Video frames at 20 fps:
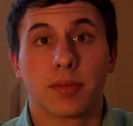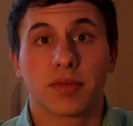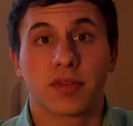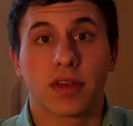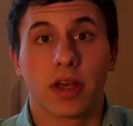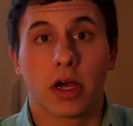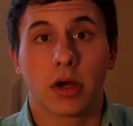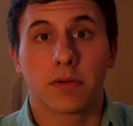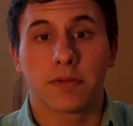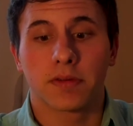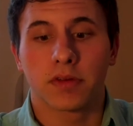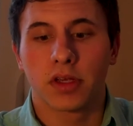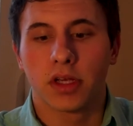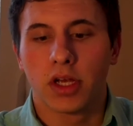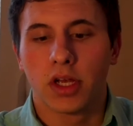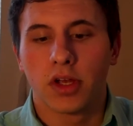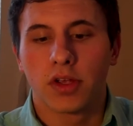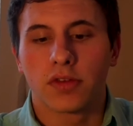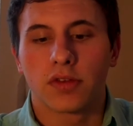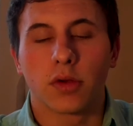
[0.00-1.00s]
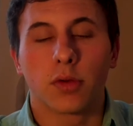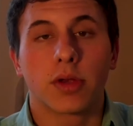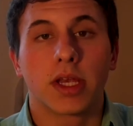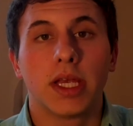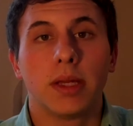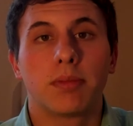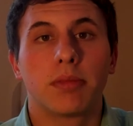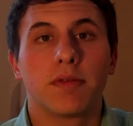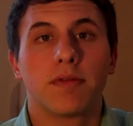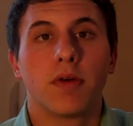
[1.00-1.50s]
themselves. So
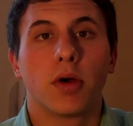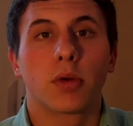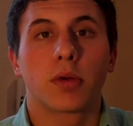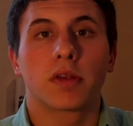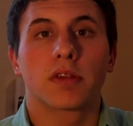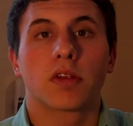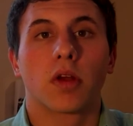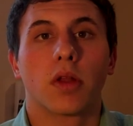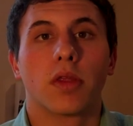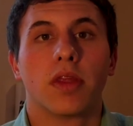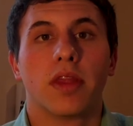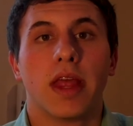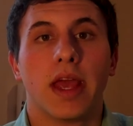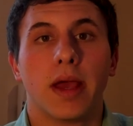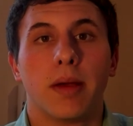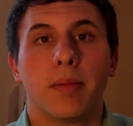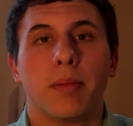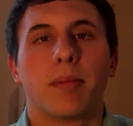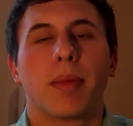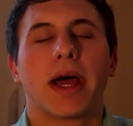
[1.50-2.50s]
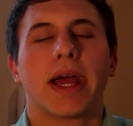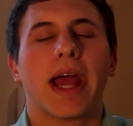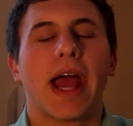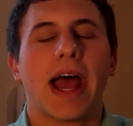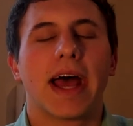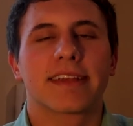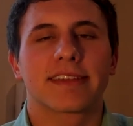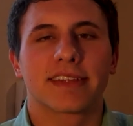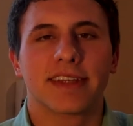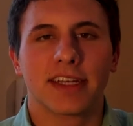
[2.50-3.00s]
keep the focus on them by
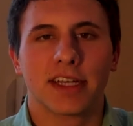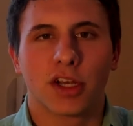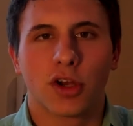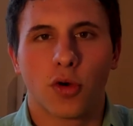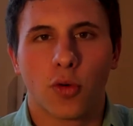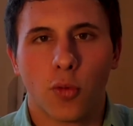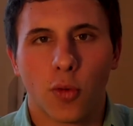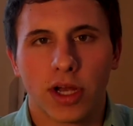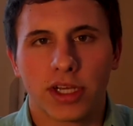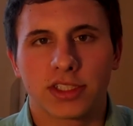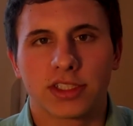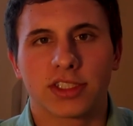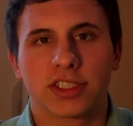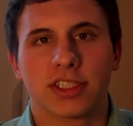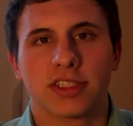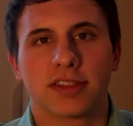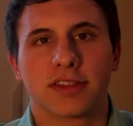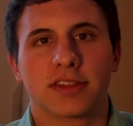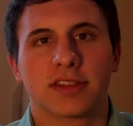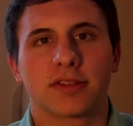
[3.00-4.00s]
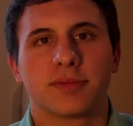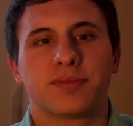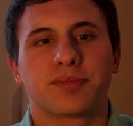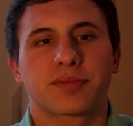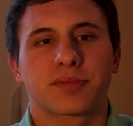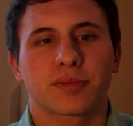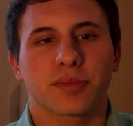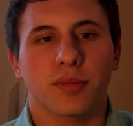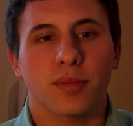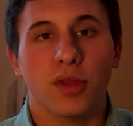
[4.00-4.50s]
asking questions.
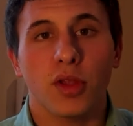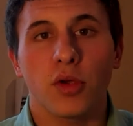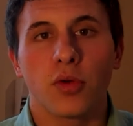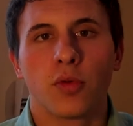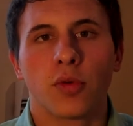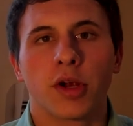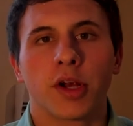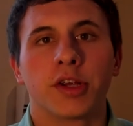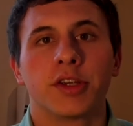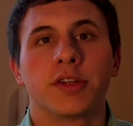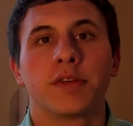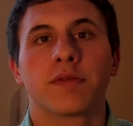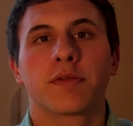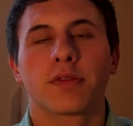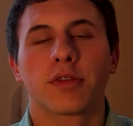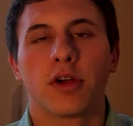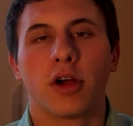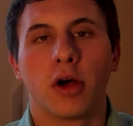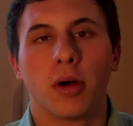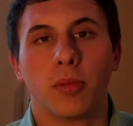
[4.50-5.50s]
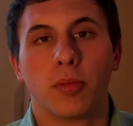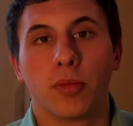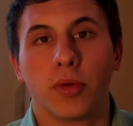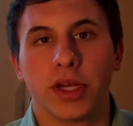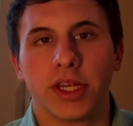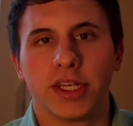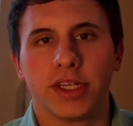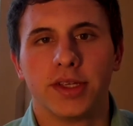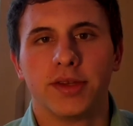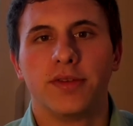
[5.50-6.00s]
Where are you from? What
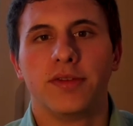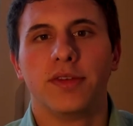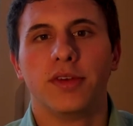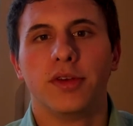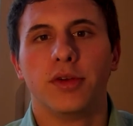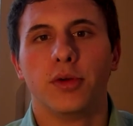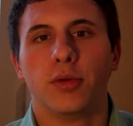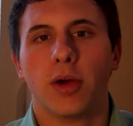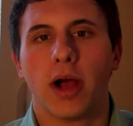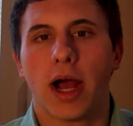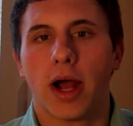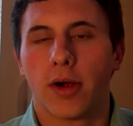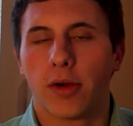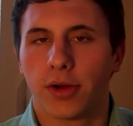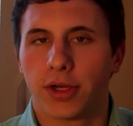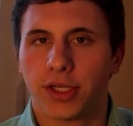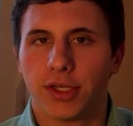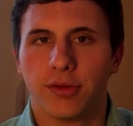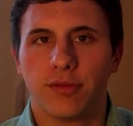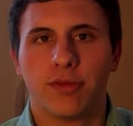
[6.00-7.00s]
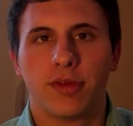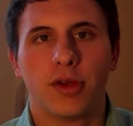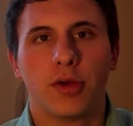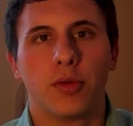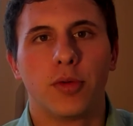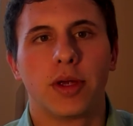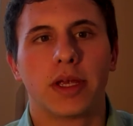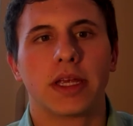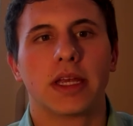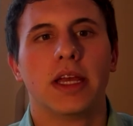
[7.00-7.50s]
do you do? How are you
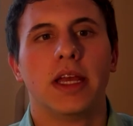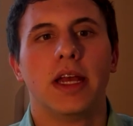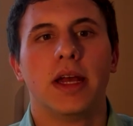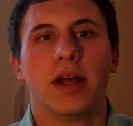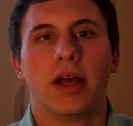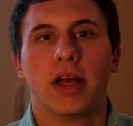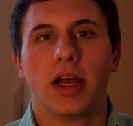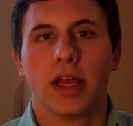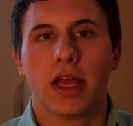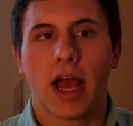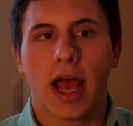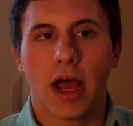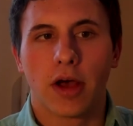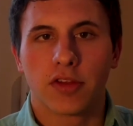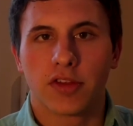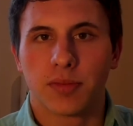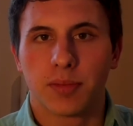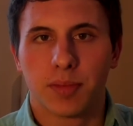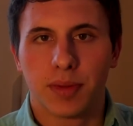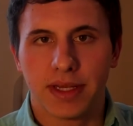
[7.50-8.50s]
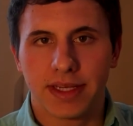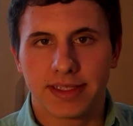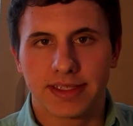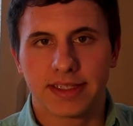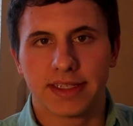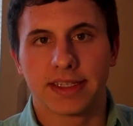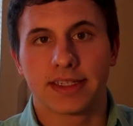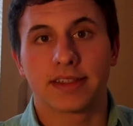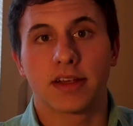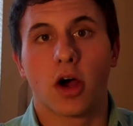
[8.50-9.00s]
doing? How's
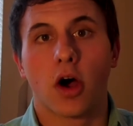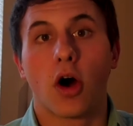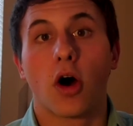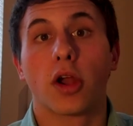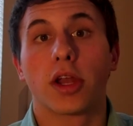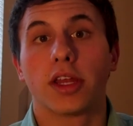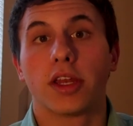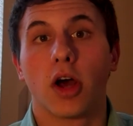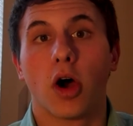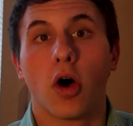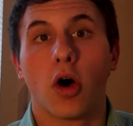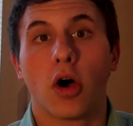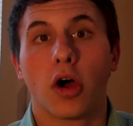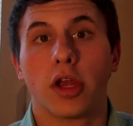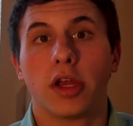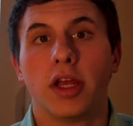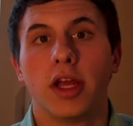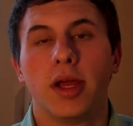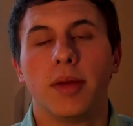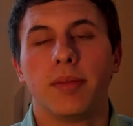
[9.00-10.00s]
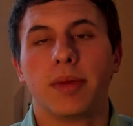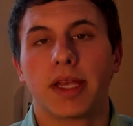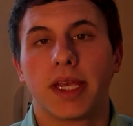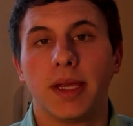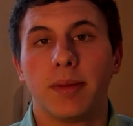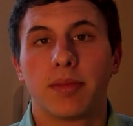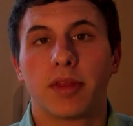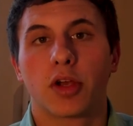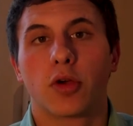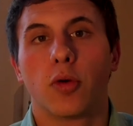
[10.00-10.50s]
business? On and on. But
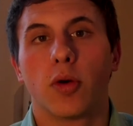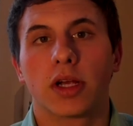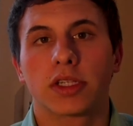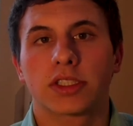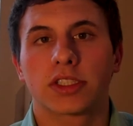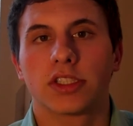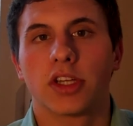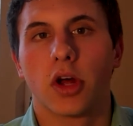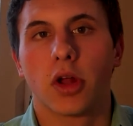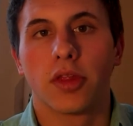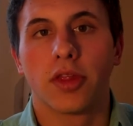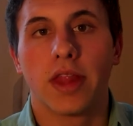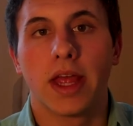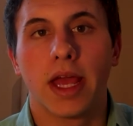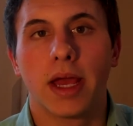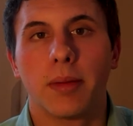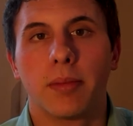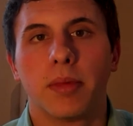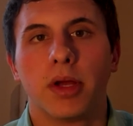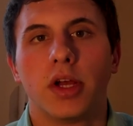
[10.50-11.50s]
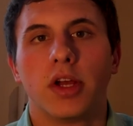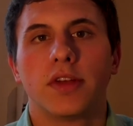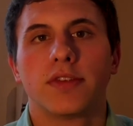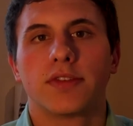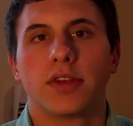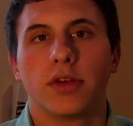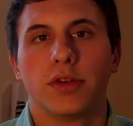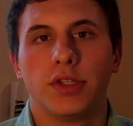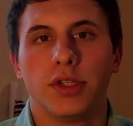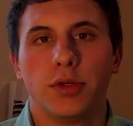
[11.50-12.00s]
keep the question on them
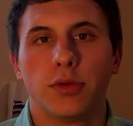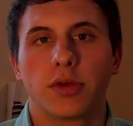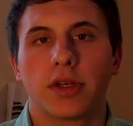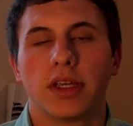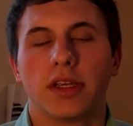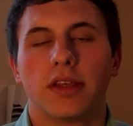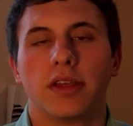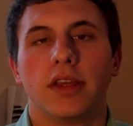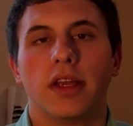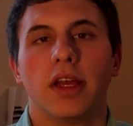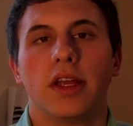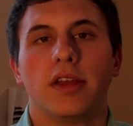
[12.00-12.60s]
so you can